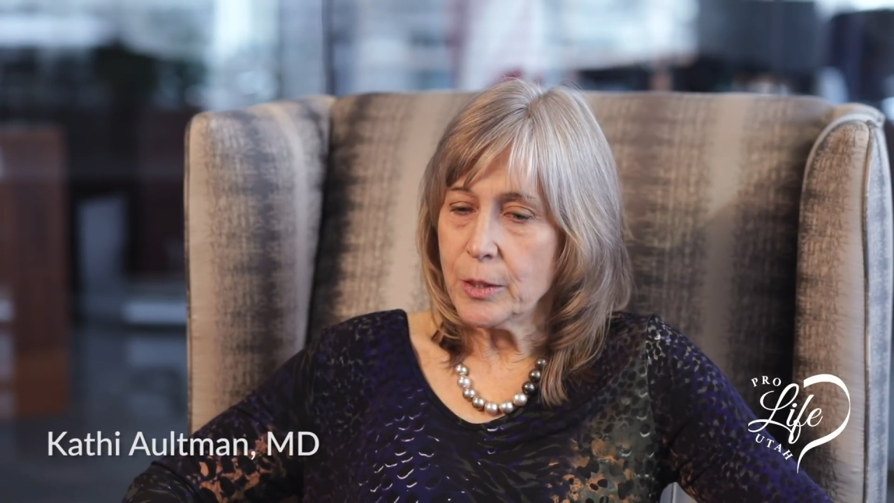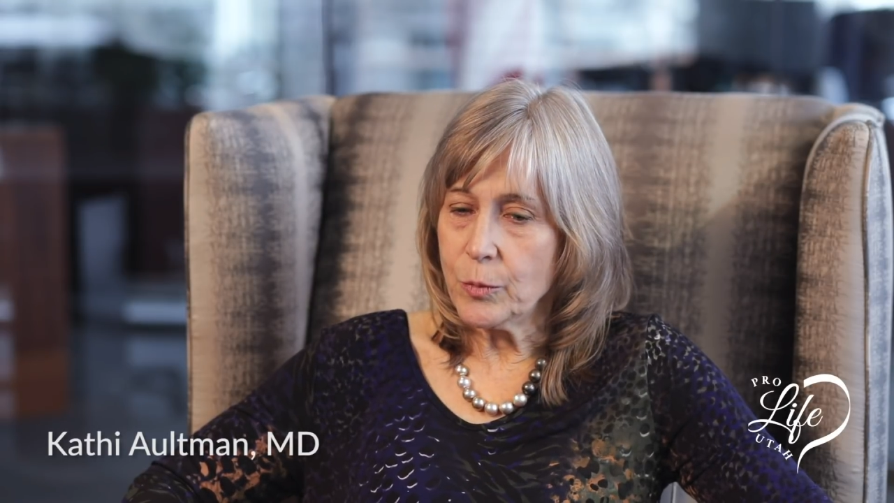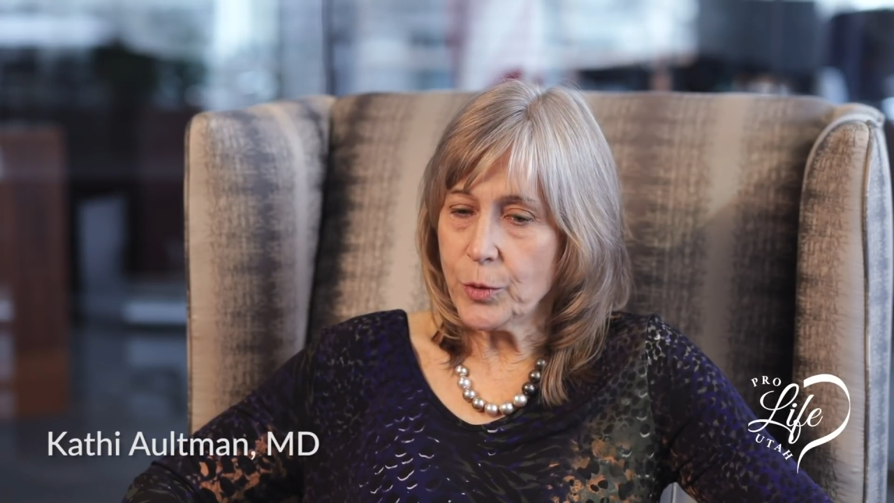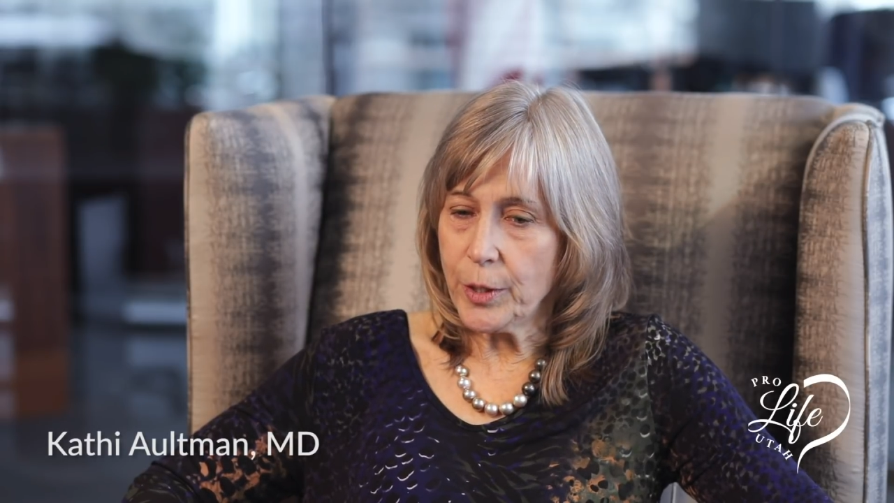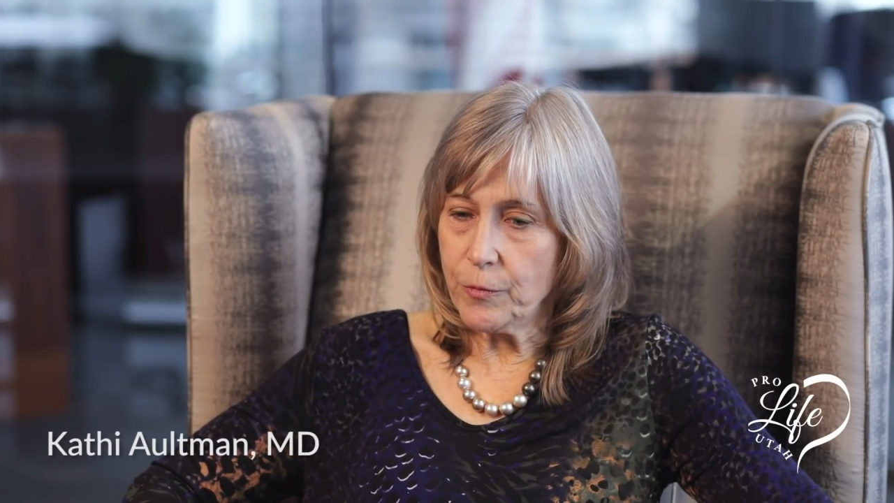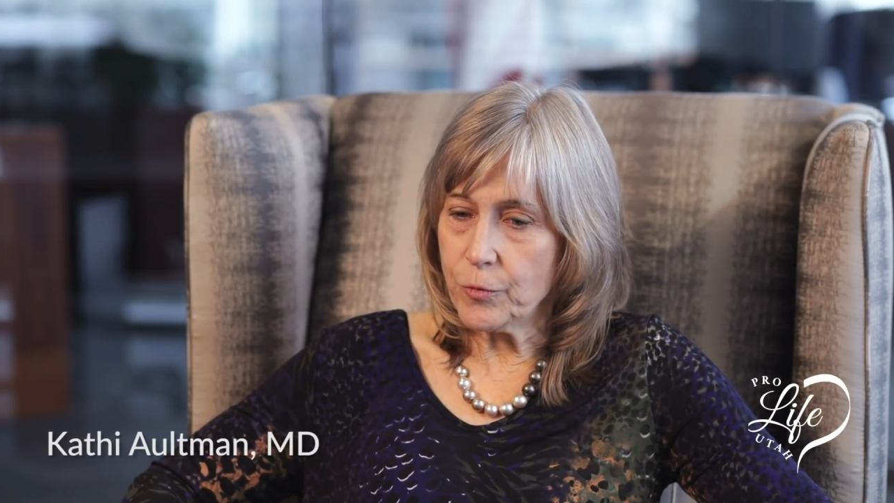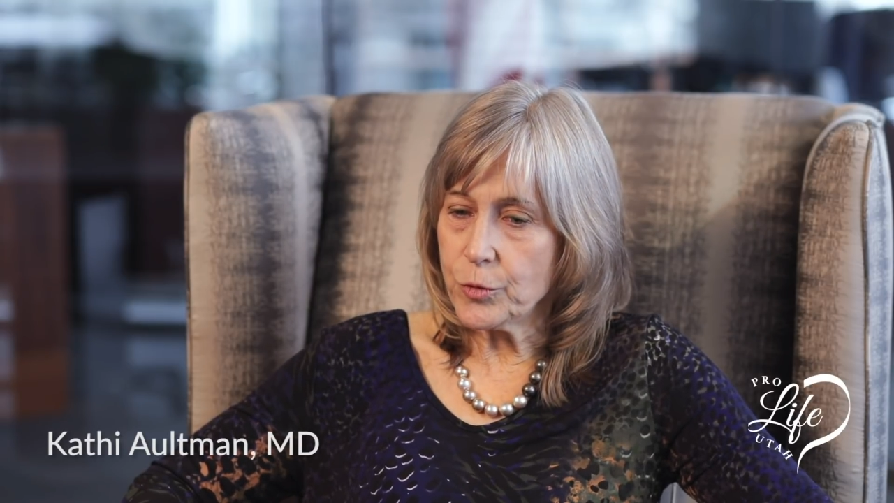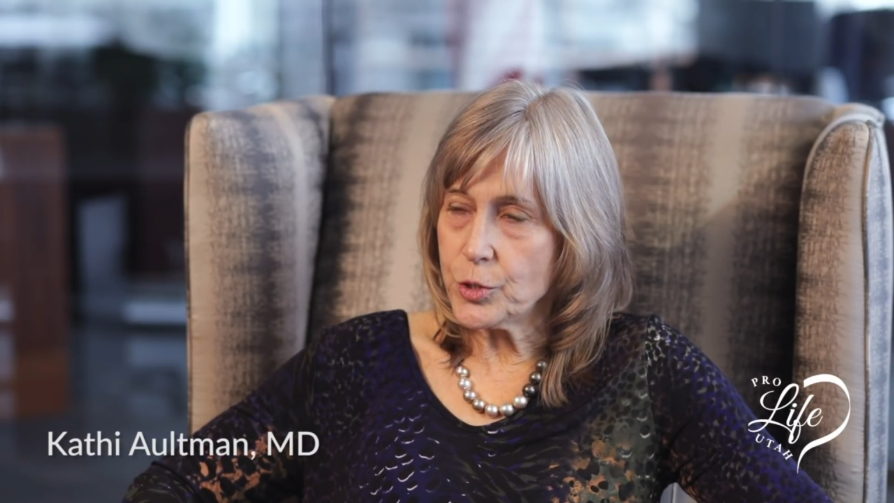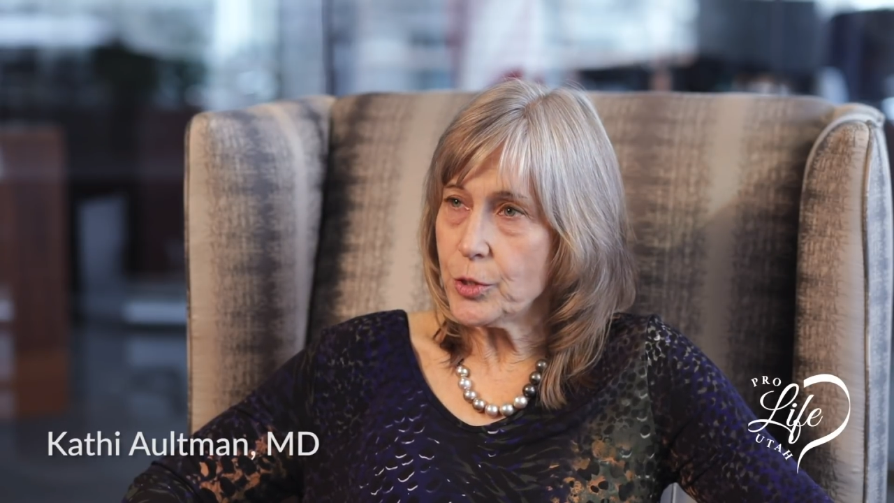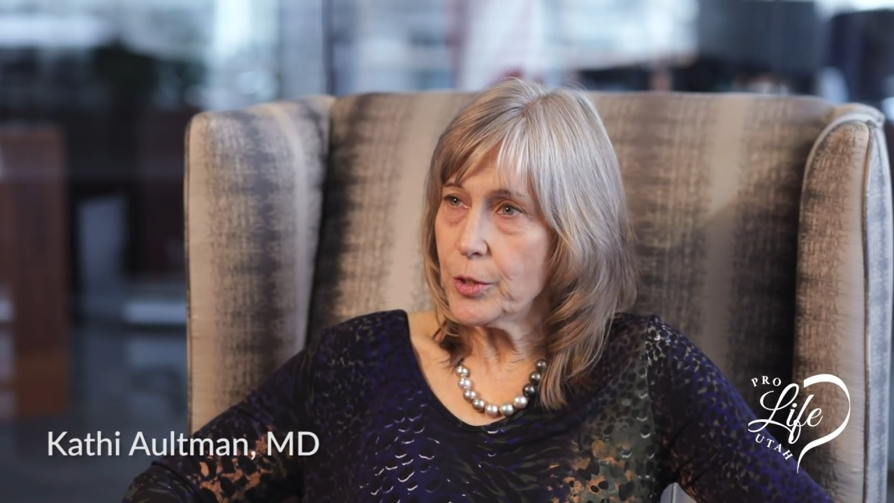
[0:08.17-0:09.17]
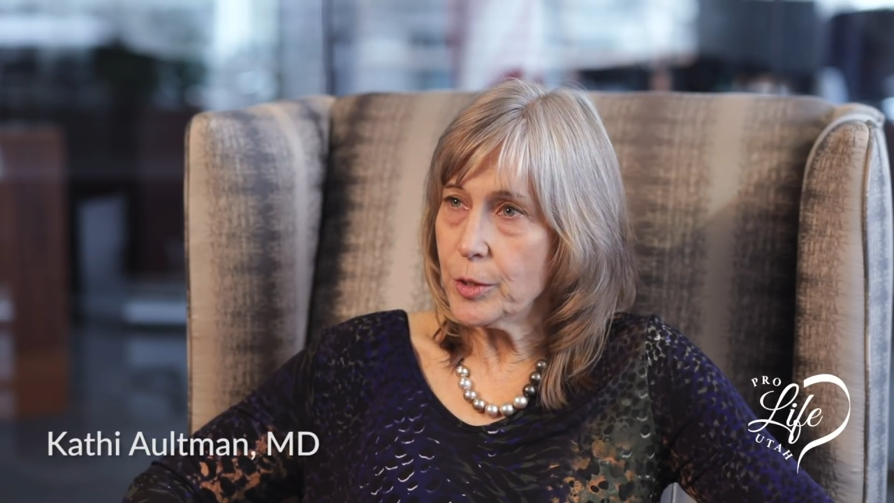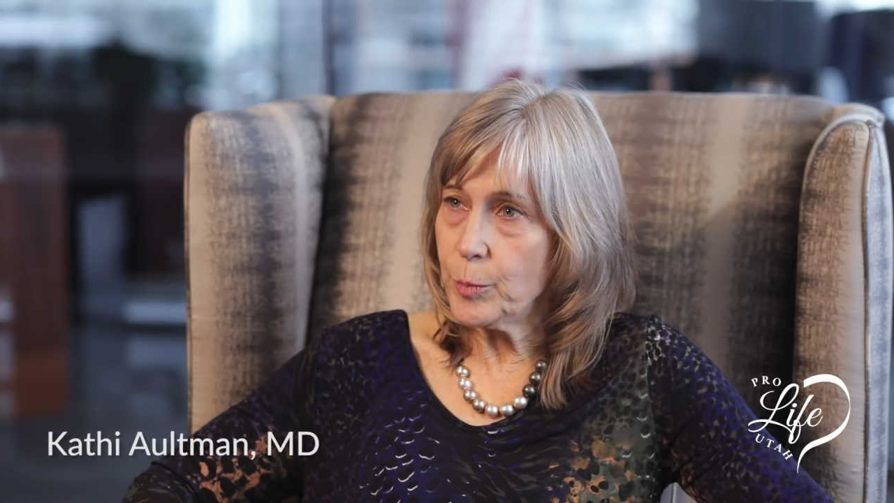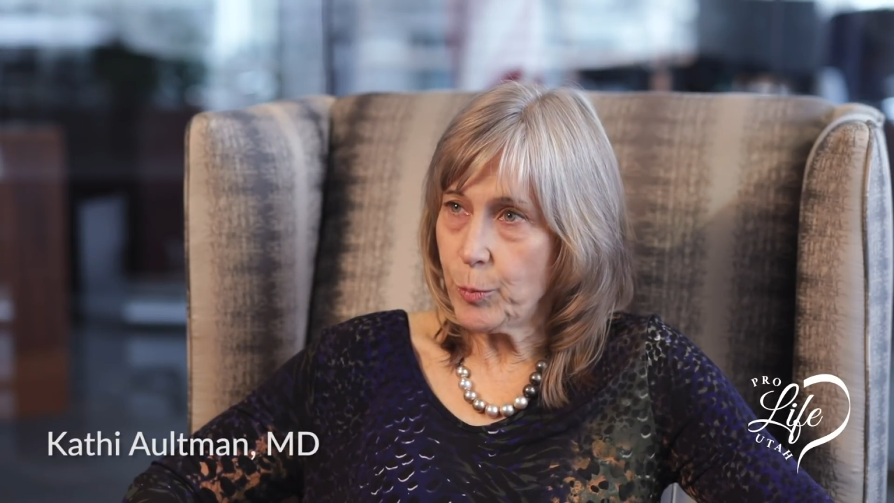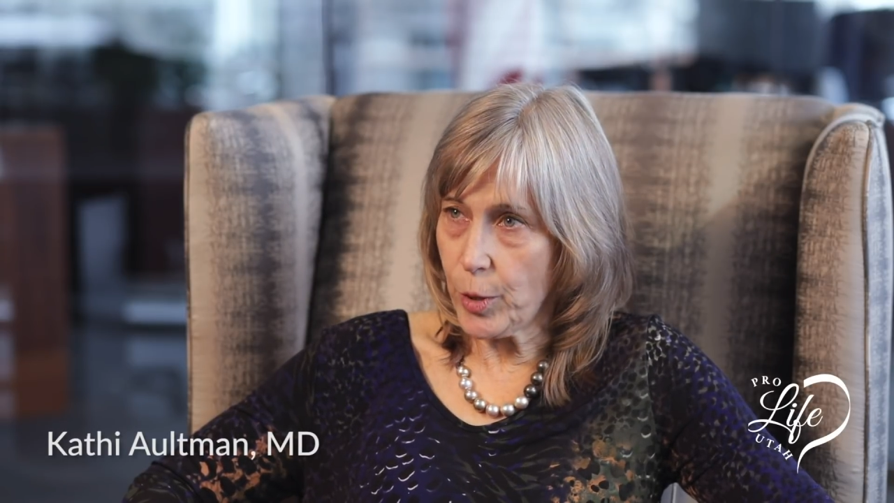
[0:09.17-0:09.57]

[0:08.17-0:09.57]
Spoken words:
when I first started my